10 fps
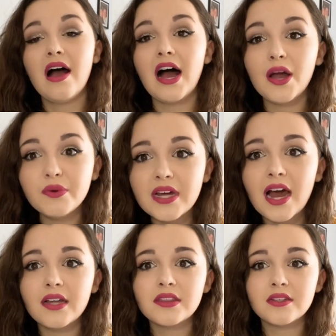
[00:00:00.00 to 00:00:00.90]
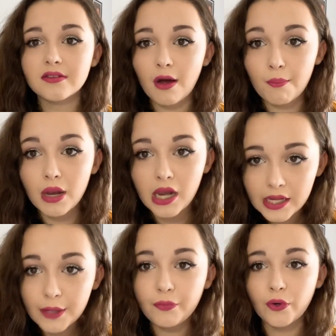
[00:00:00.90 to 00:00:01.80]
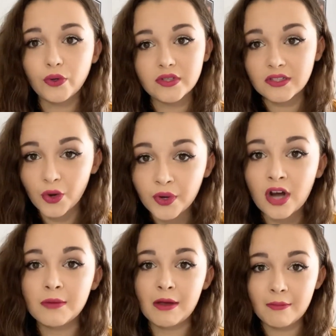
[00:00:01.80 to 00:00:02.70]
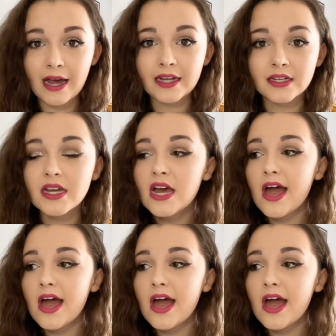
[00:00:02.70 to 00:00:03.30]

I would have had this complete process going on in my mind.